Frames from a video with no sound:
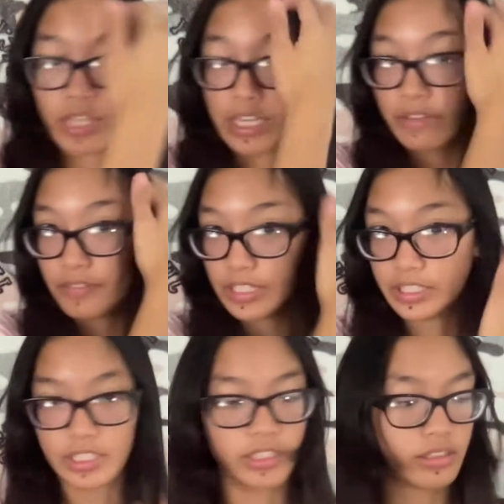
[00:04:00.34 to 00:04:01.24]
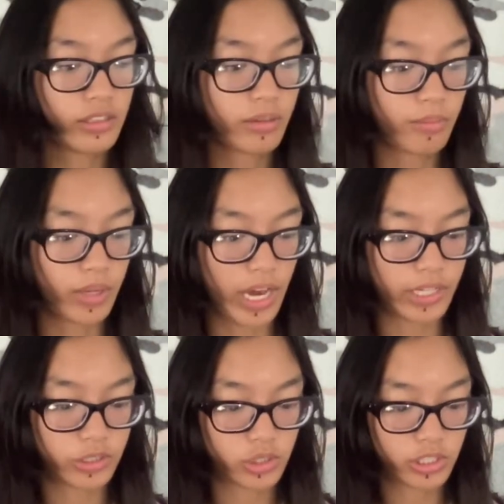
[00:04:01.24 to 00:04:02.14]
like if they need. But I
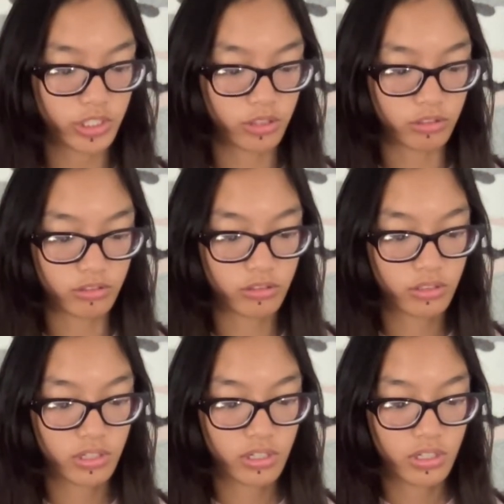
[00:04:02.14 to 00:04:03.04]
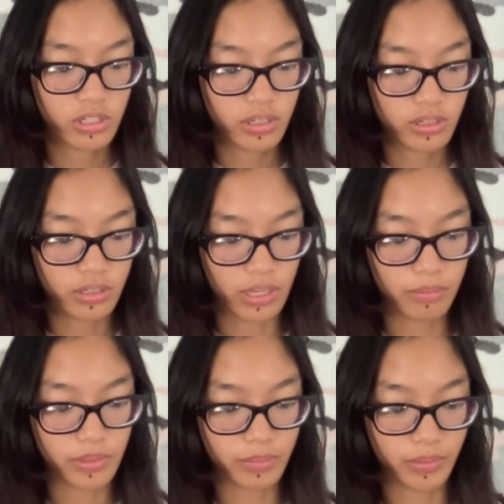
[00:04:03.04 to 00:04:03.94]
usually don't let
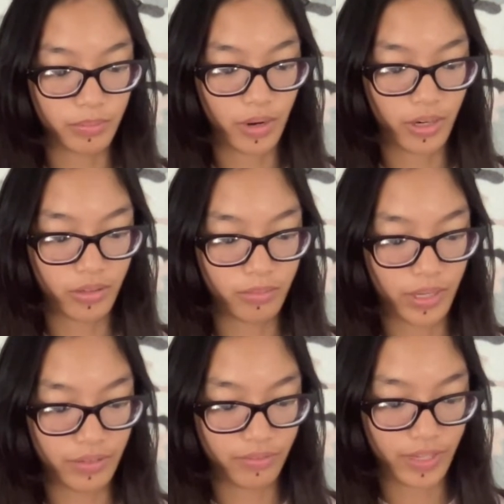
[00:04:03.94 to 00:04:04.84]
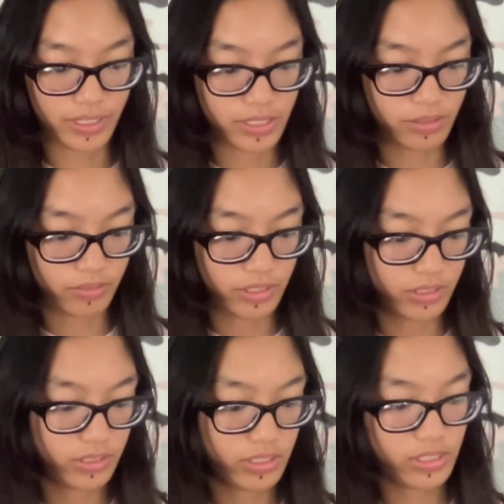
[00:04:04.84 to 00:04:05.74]
people borrow my fancy
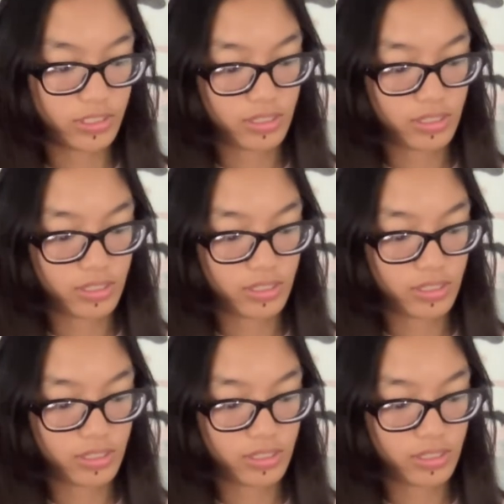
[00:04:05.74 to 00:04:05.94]
ones.